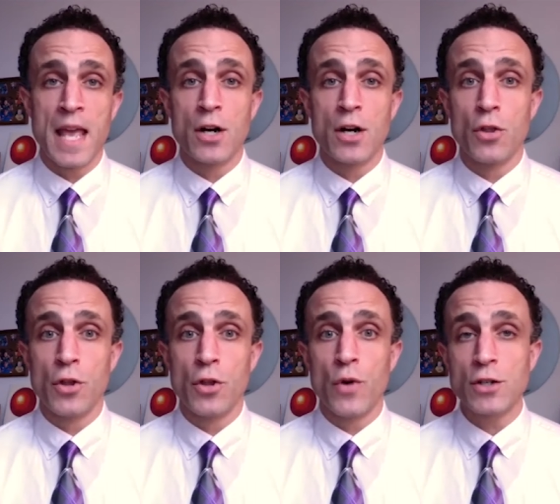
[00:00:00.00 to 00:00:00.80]
And
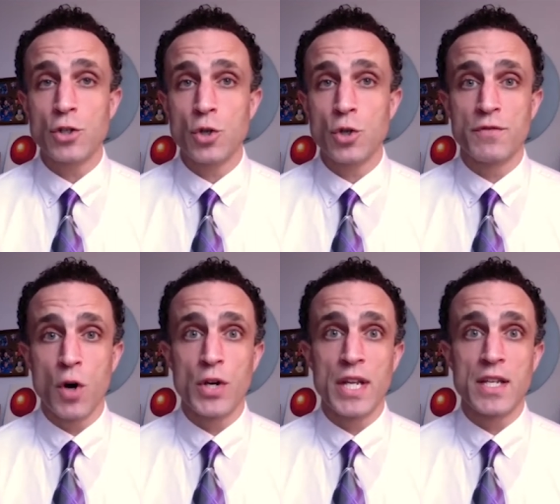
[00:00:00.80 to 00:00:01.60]
although ranked
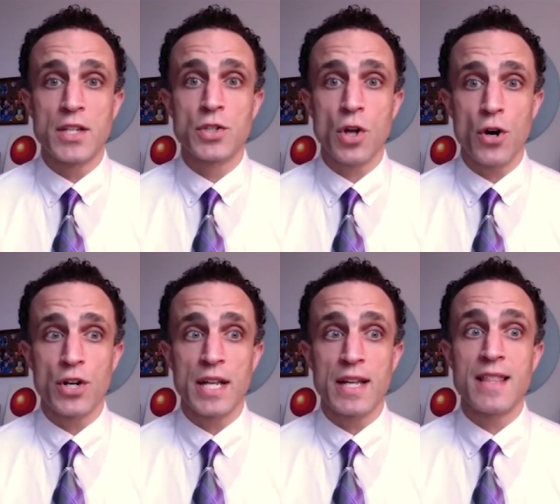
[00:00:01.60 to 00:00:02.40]
choice voting is
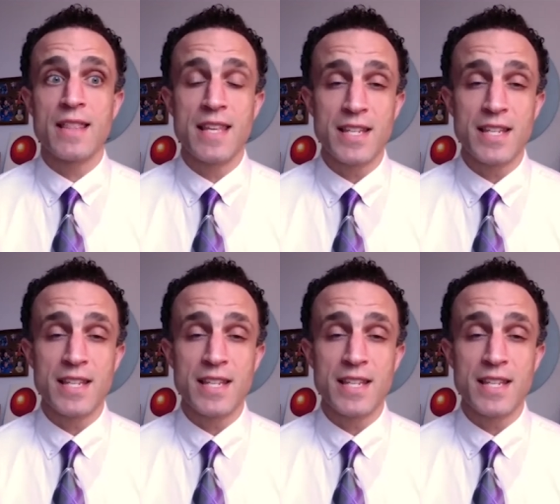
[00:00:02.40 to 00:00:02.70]
starting